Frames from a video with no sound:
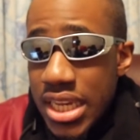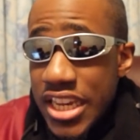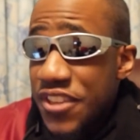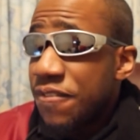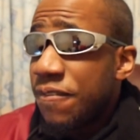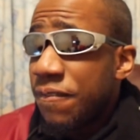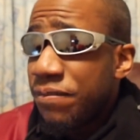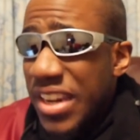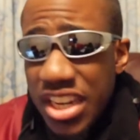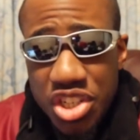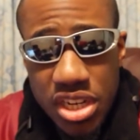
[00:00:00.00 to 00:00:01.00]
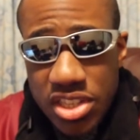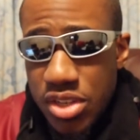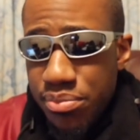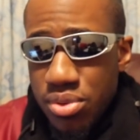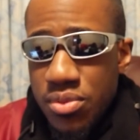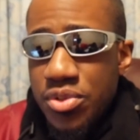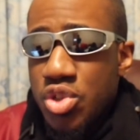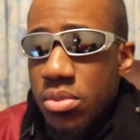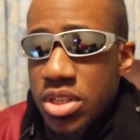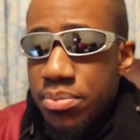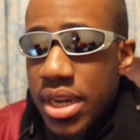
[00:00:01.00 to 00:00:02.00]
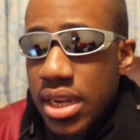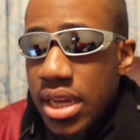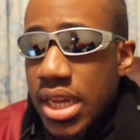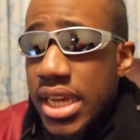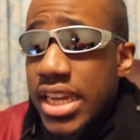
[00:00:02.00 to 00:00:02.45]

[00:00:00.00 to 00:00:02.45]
His finishing has improved so much better.